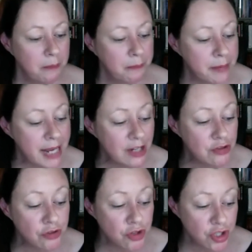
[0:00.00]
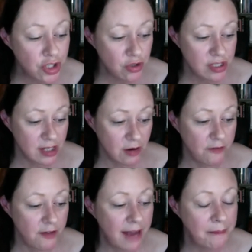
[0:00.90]
Be true to
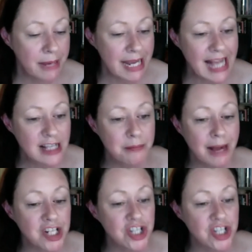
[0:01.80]
yourself and be as much